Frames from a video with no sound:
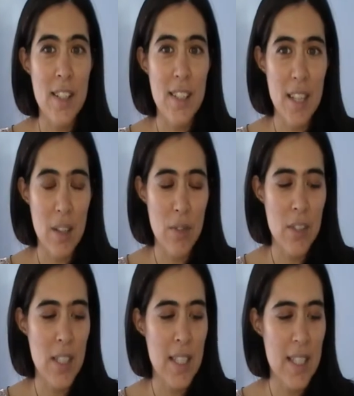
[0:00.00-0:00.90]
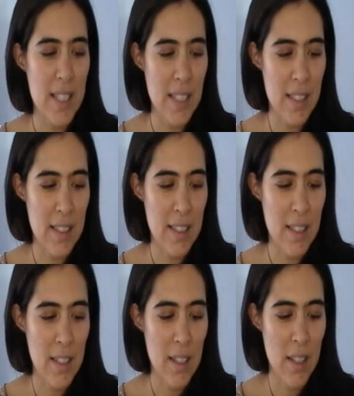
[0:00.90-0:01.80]
safety seat.
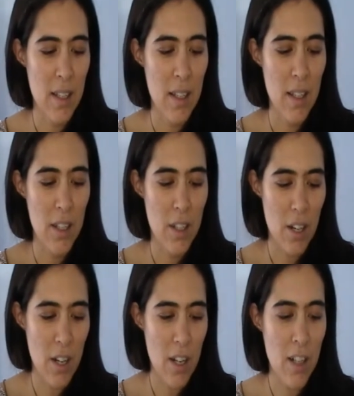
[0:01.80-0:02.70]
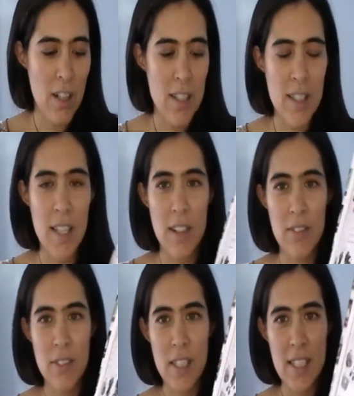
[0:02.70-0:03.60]
Car
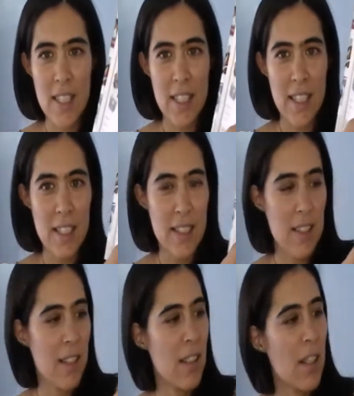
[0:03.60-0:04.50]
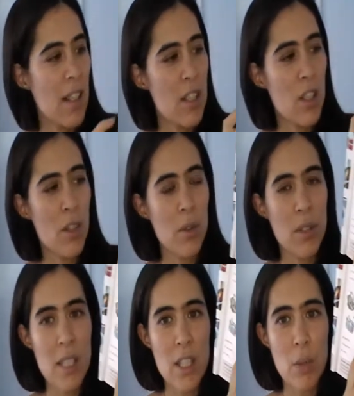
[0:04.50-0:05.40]
safety seat. So
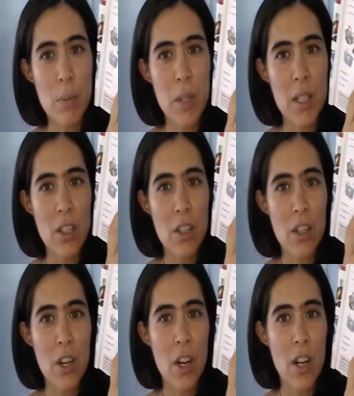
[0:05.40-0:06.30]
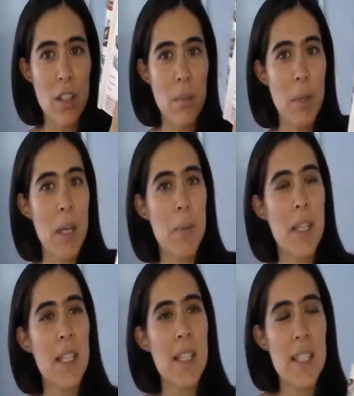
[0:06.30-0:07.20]
this you put in your car and the baby
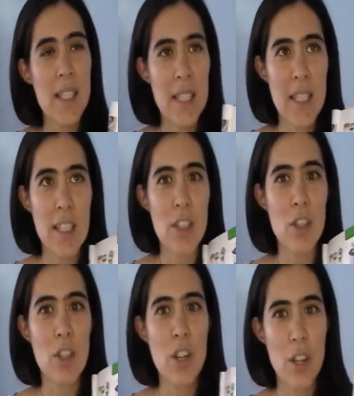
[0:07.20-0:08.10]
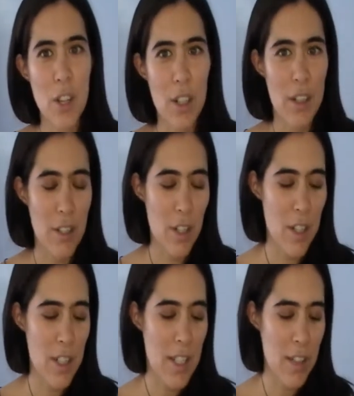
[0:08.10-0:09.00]
can sit in your car.
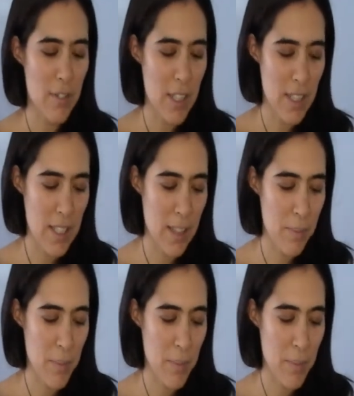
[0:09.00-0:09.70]
Car safety seat.